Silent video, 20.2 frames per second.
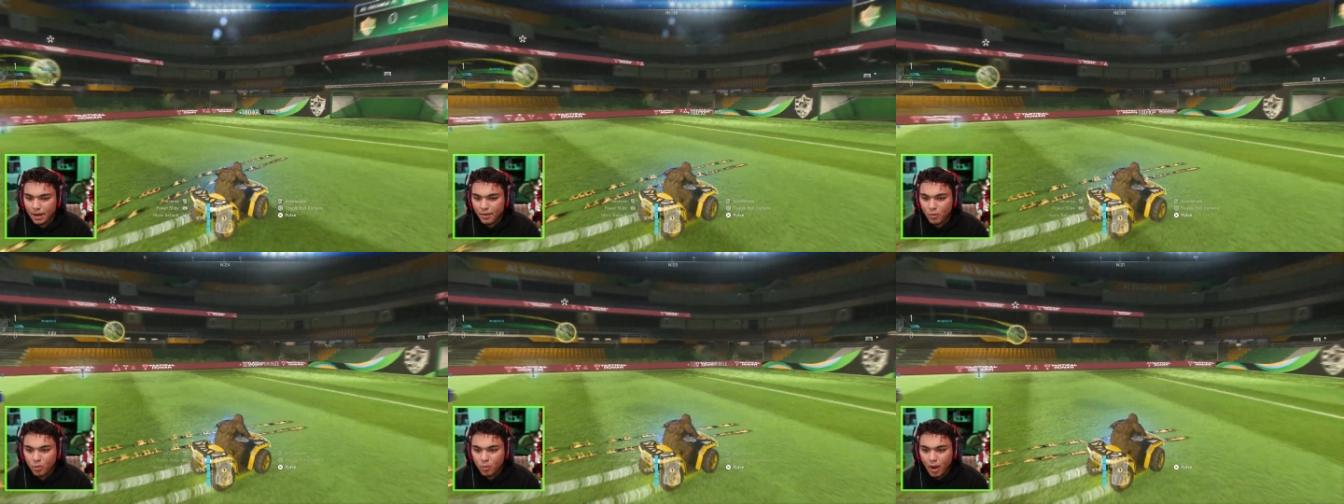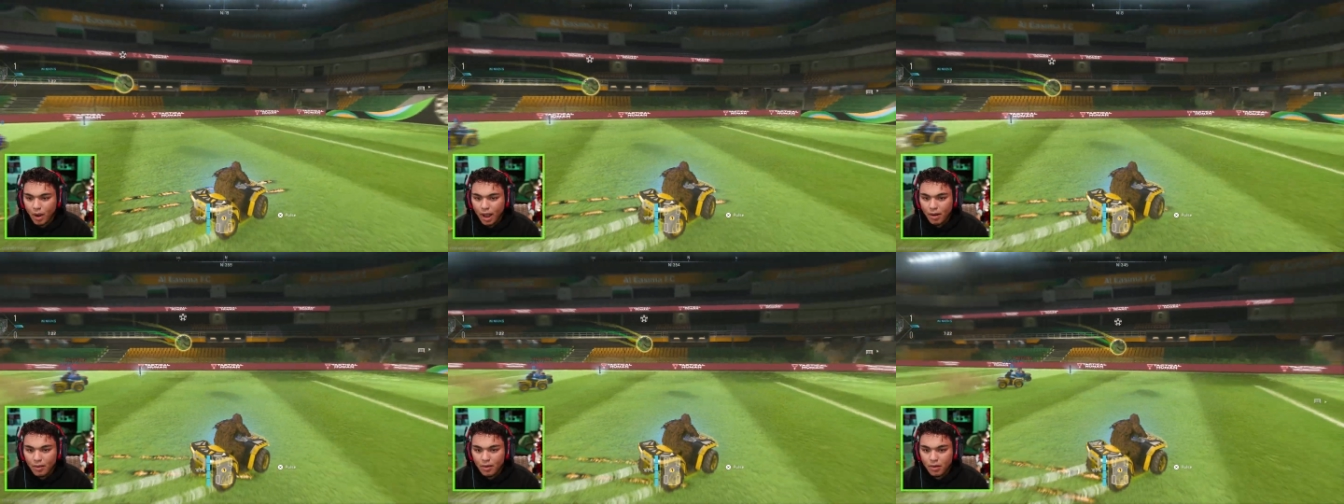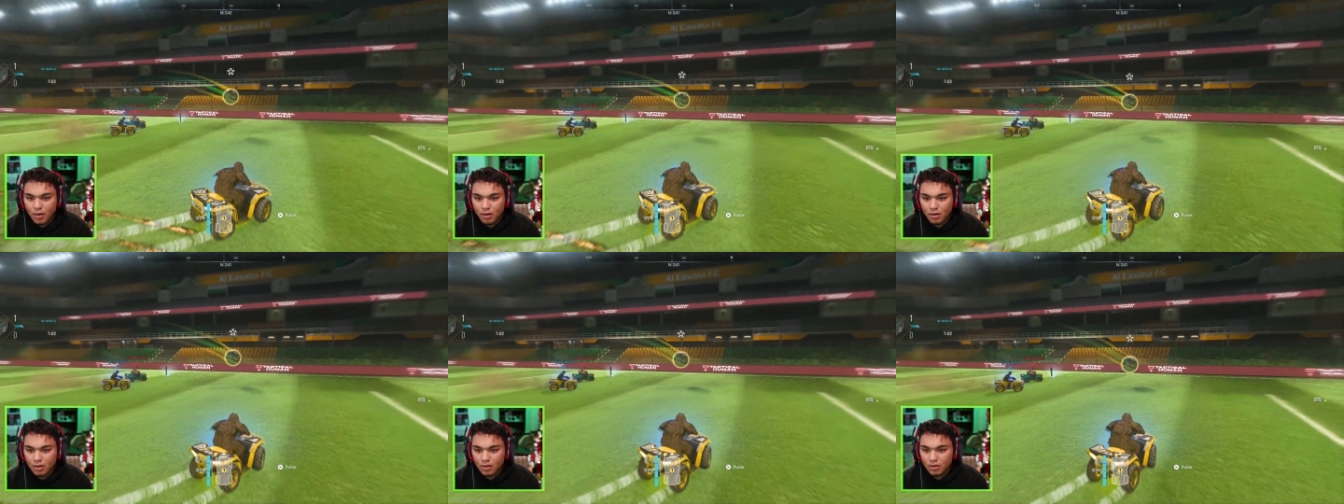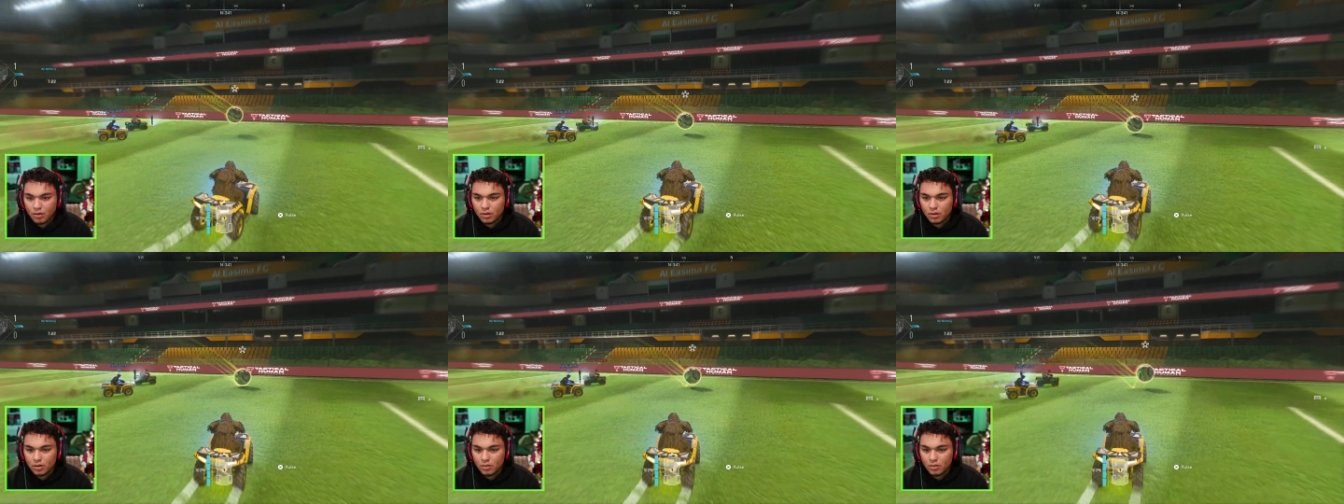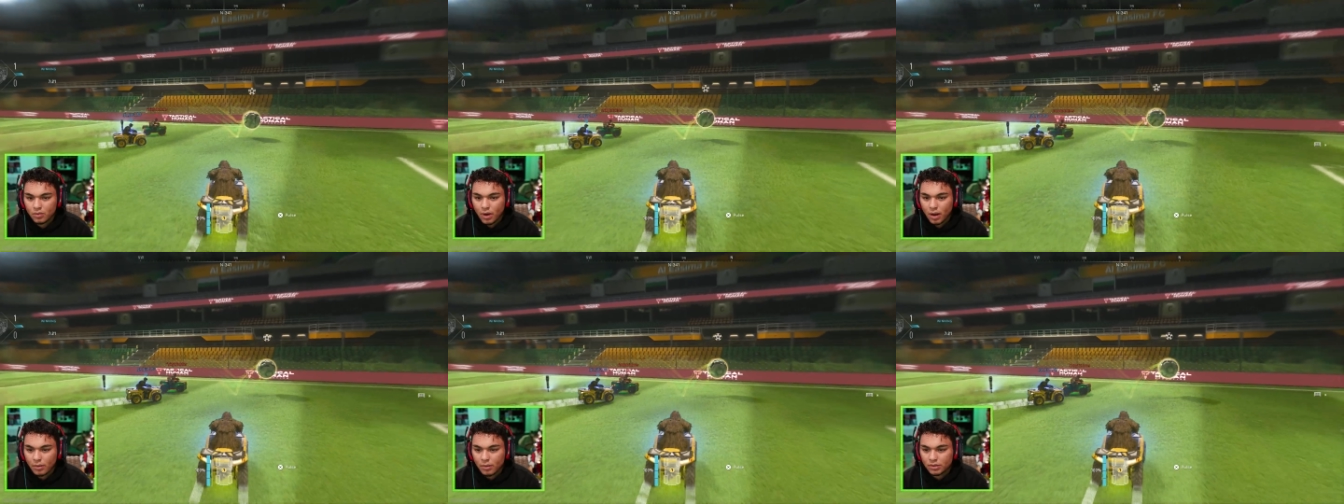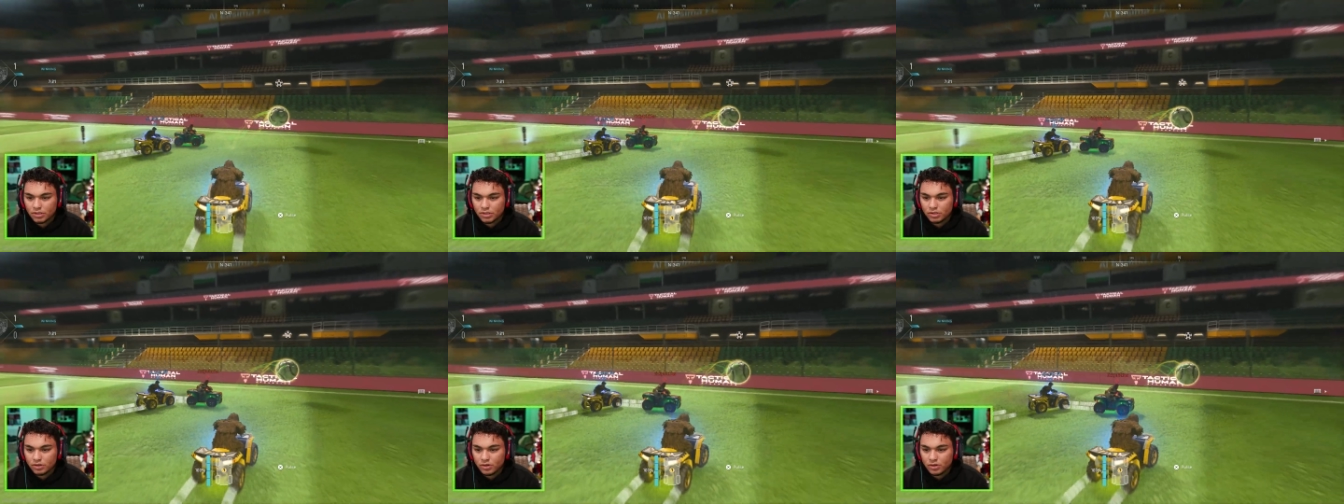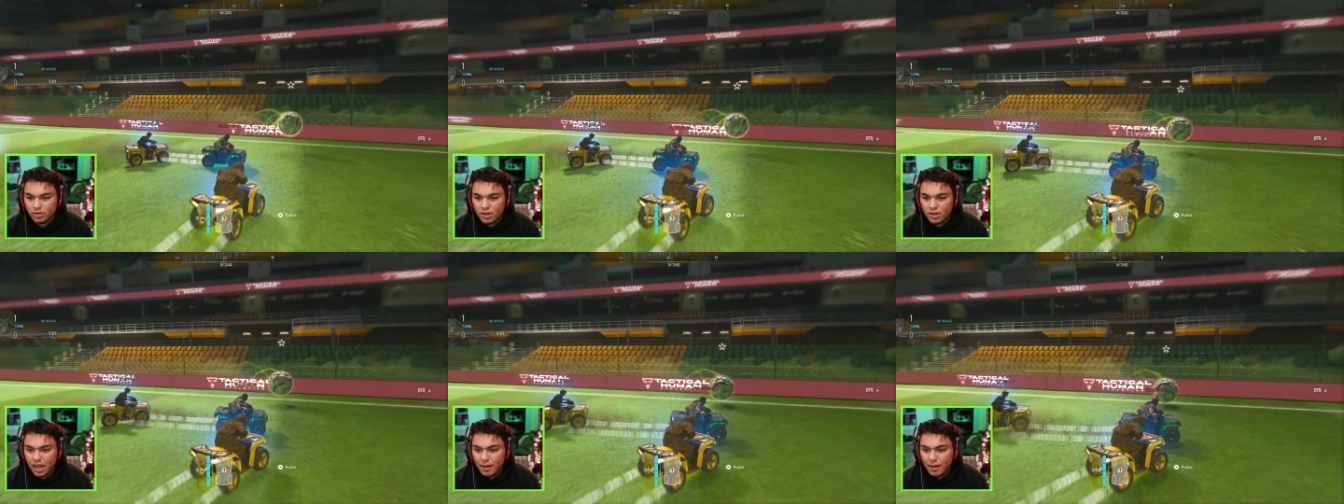why, why would you
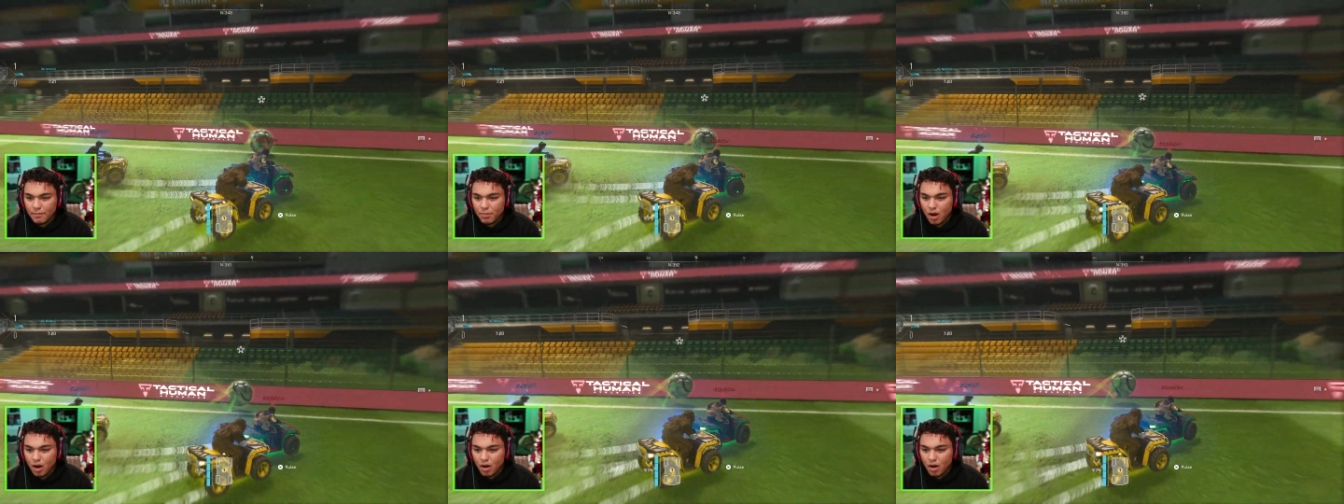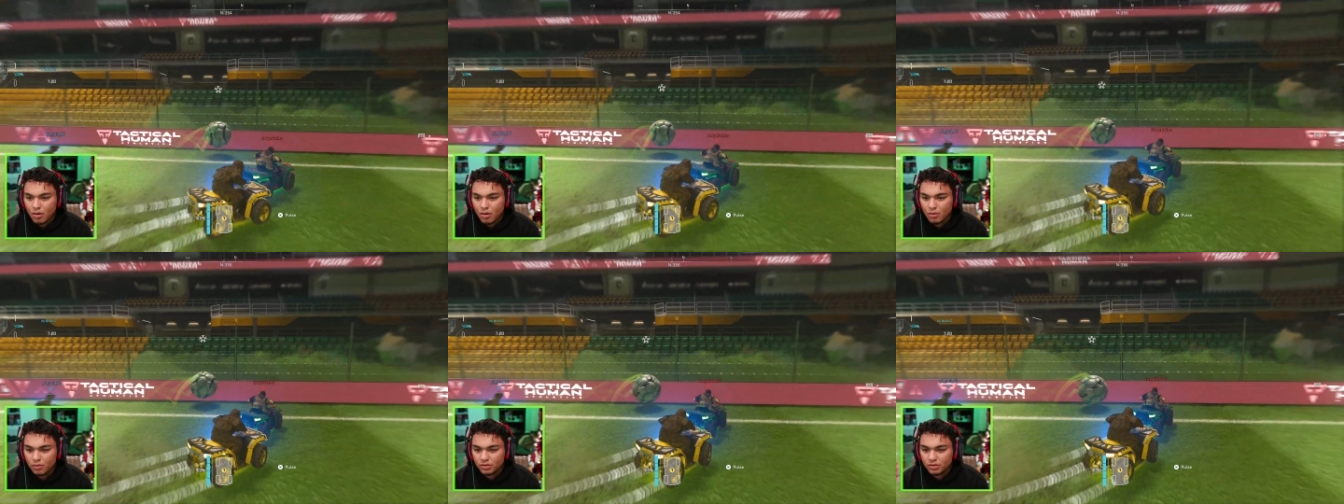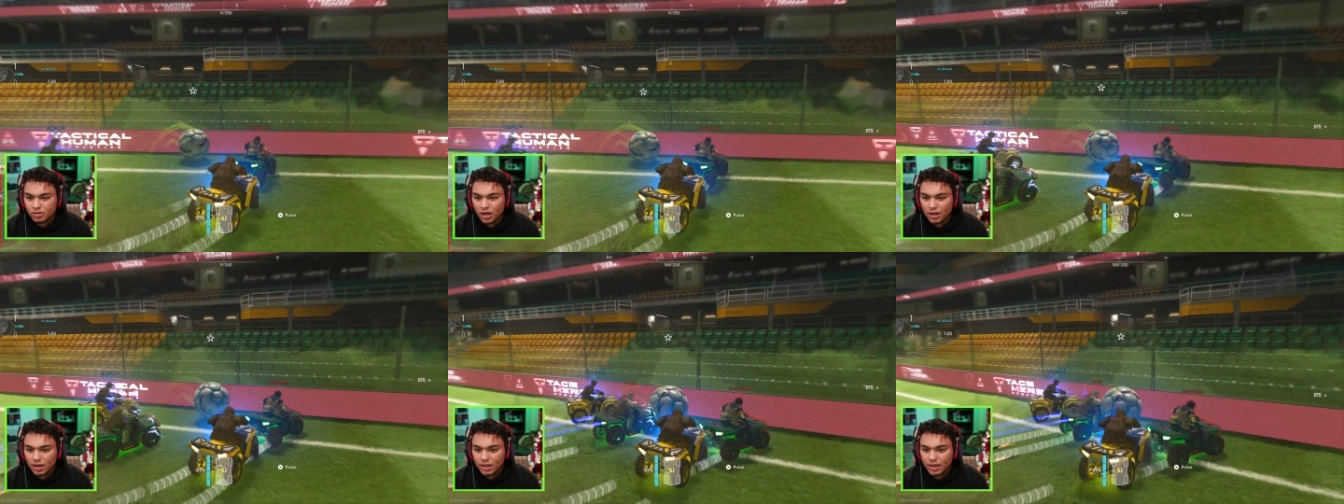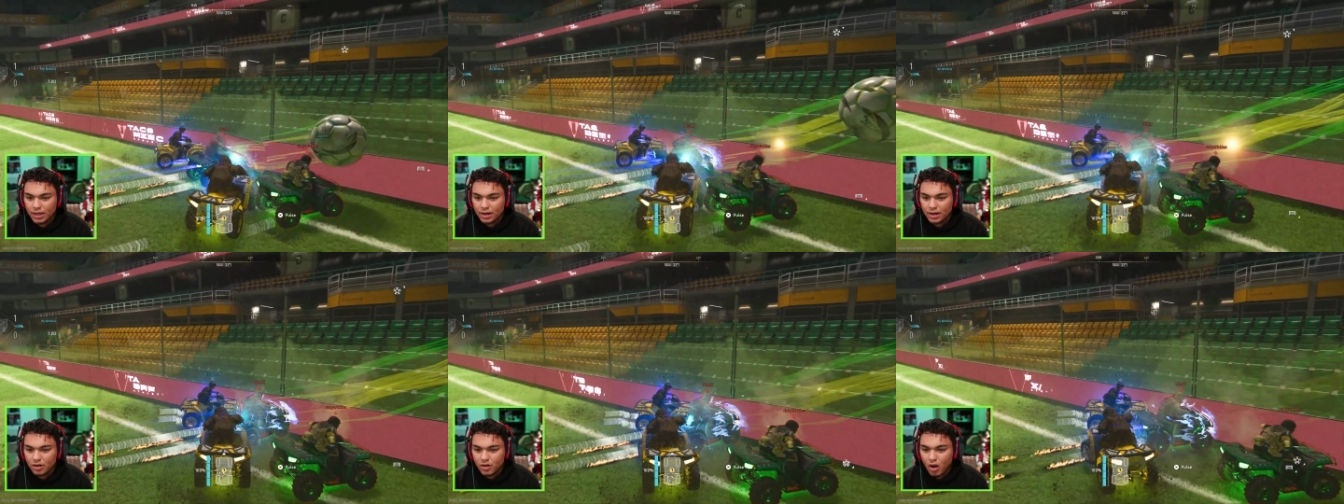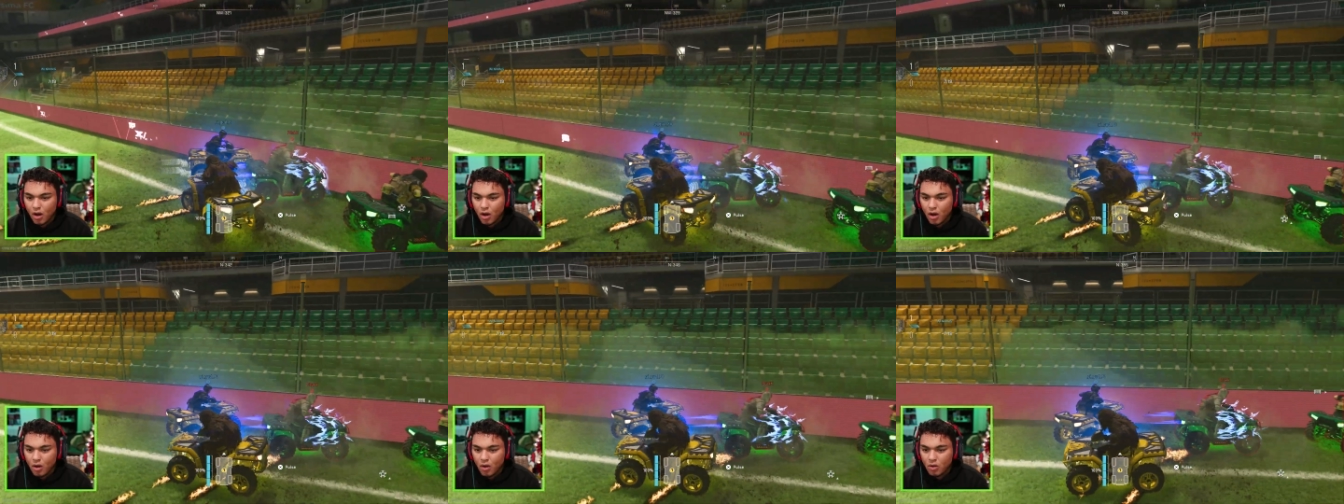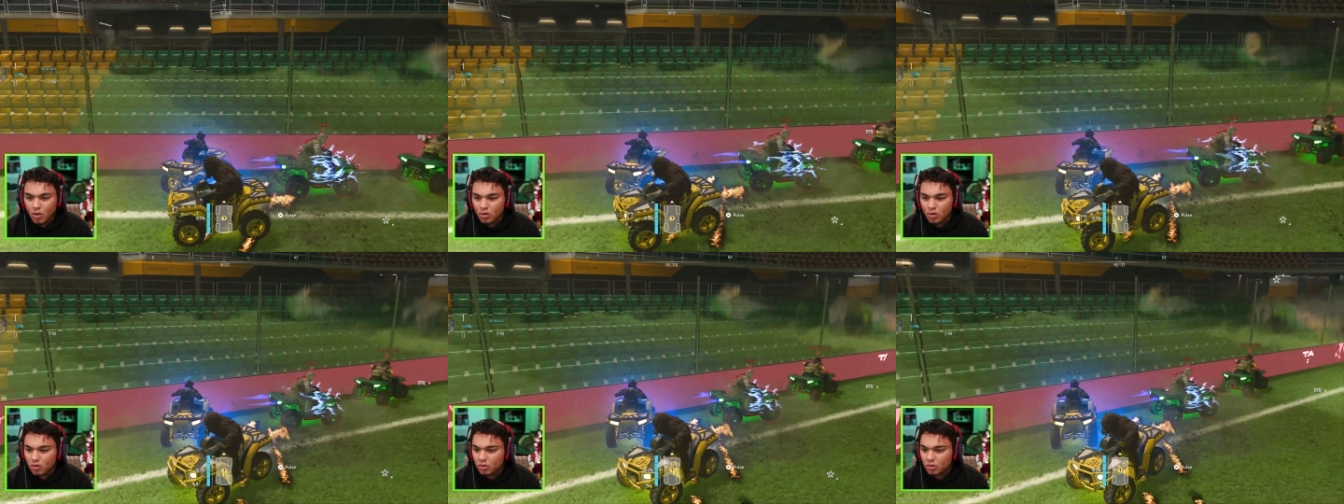do that, bro? I'm trying to get a goal!